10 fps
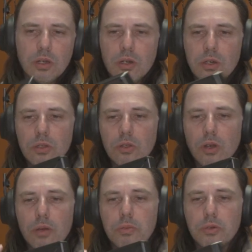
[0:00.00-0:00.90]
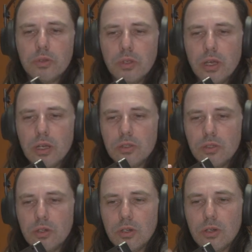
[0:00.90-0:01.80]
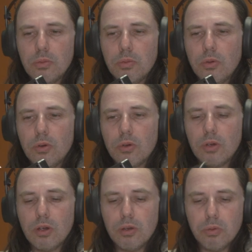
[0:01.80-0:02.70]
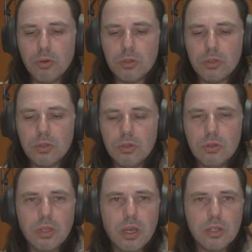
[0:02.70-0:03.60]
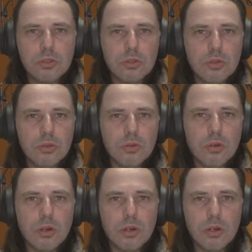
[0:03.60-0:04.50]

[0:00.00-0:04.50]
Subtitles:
On the top, it has a port to attach to